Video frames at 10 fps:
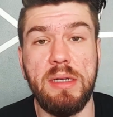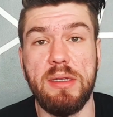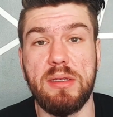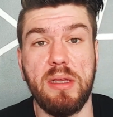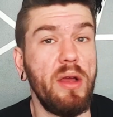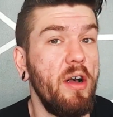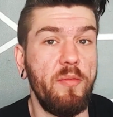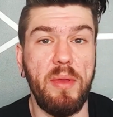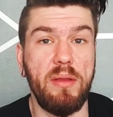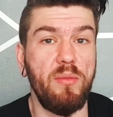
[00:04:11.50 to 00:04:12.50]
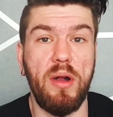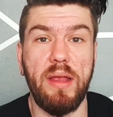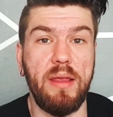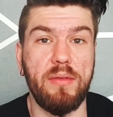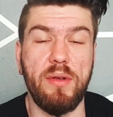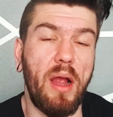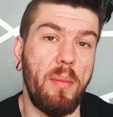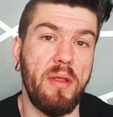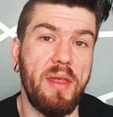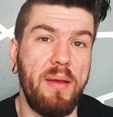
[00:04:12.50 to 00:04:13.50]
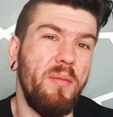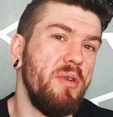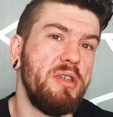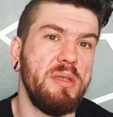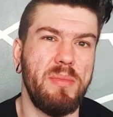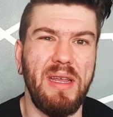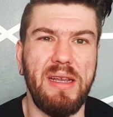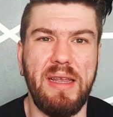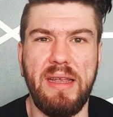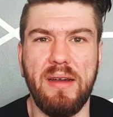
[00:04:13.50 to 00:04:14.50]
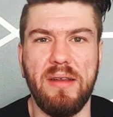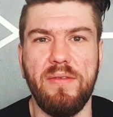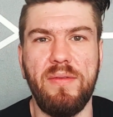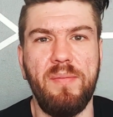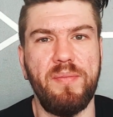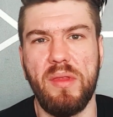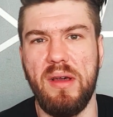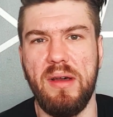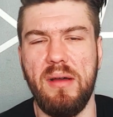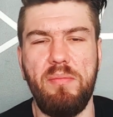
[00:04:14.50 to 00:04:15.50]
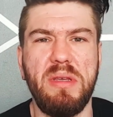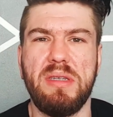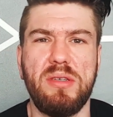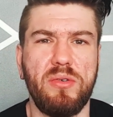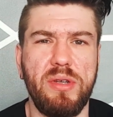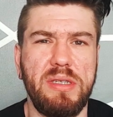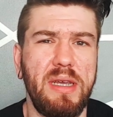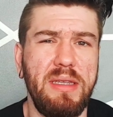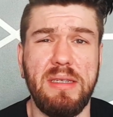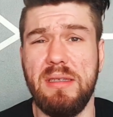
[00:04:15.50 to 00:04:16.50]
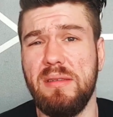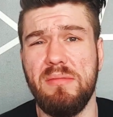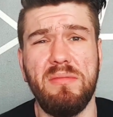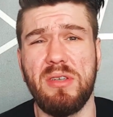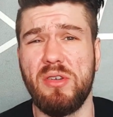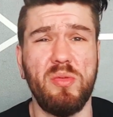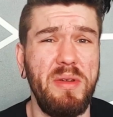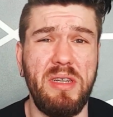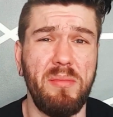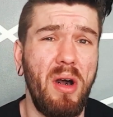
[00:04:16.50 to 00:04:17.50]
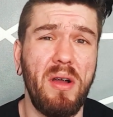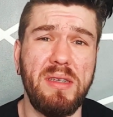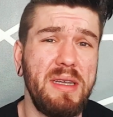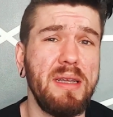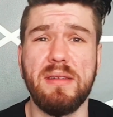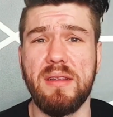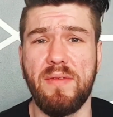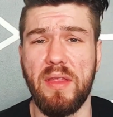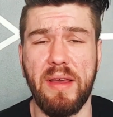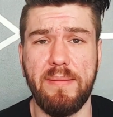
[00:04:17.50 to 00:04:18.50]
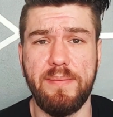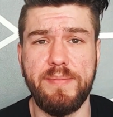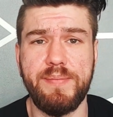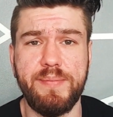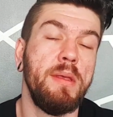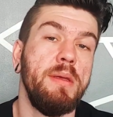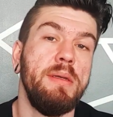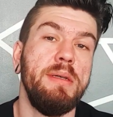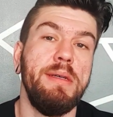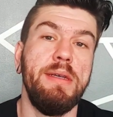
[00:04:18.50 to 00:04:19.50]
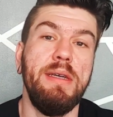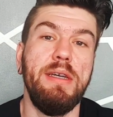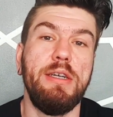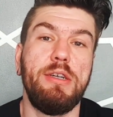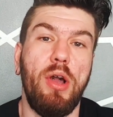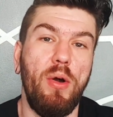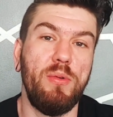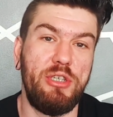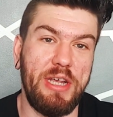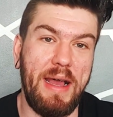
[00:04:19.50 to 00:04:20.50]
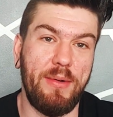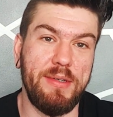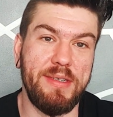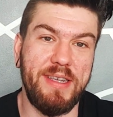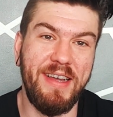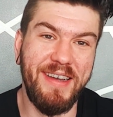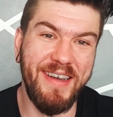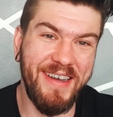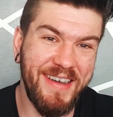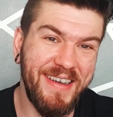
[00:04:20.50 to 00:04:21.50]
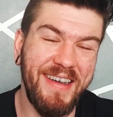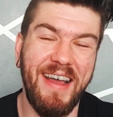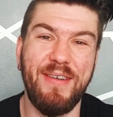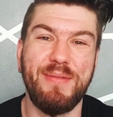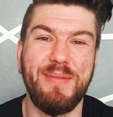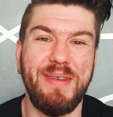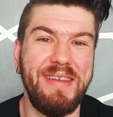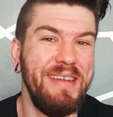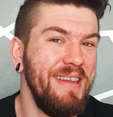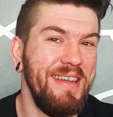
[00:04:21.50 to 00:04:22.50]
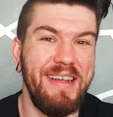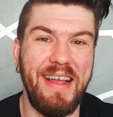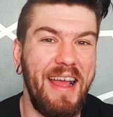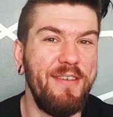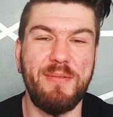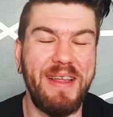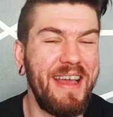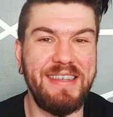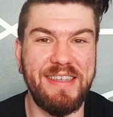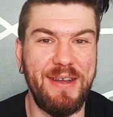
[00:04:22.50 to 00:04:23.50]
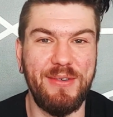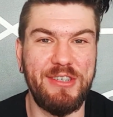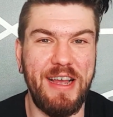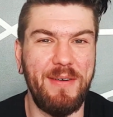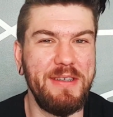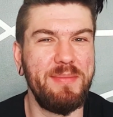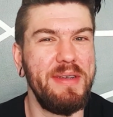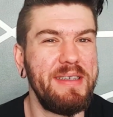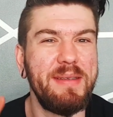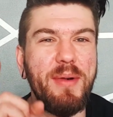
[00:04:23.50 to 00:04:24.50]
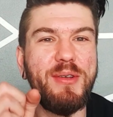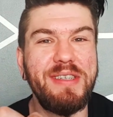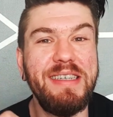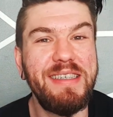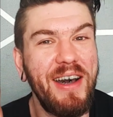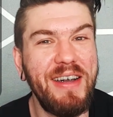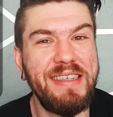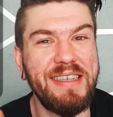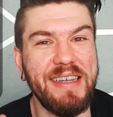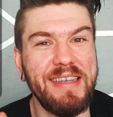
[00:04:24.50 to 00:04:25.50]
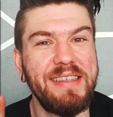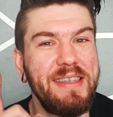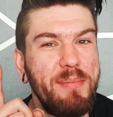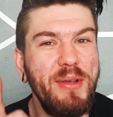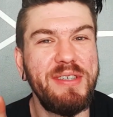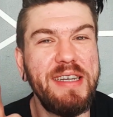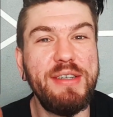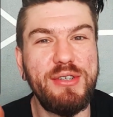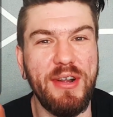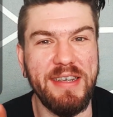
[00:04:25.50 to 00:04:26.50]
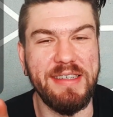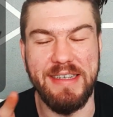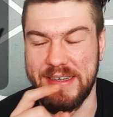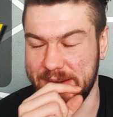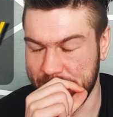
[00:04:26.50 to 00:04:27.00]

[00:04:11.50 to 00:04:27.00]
So I've been working through a couple of them, which is mainly kind of business orientated, social media marketing, stuff like that. Cold showers. Everybody hates the cold showers, but it's the most enticing, it's the most interesting.